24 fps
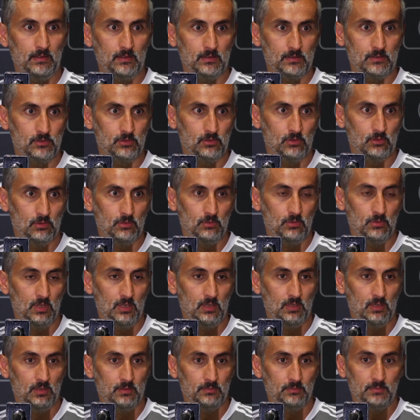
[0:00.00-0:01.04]
so
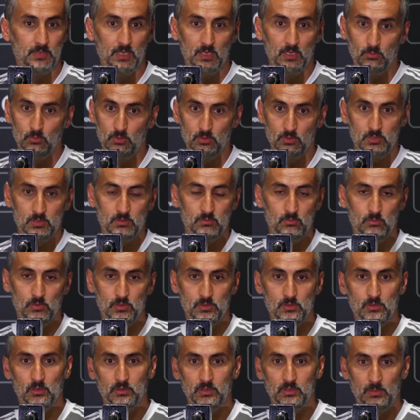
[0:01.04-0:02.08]

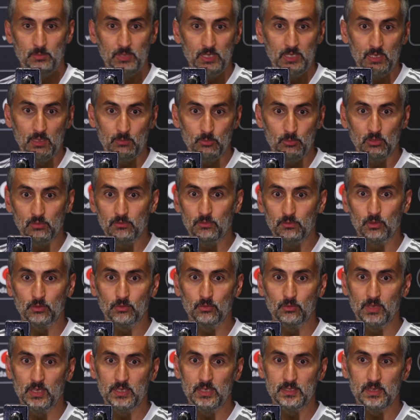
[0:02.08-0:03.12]
was not available for
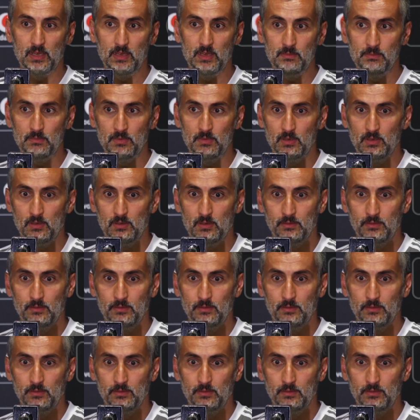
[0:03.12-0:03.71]
today's game.